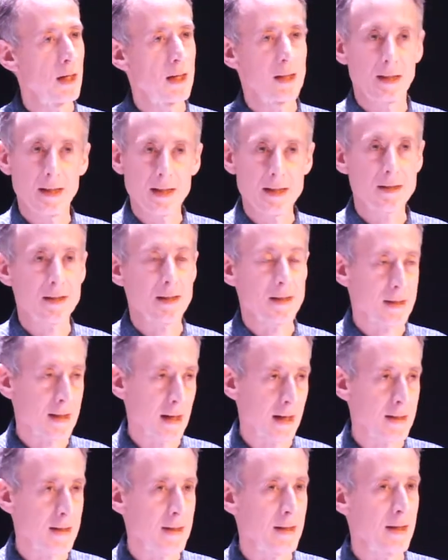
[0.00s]
at least
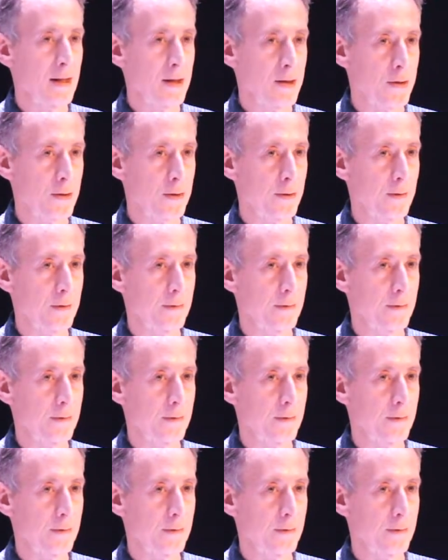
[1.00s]
discuss the issue.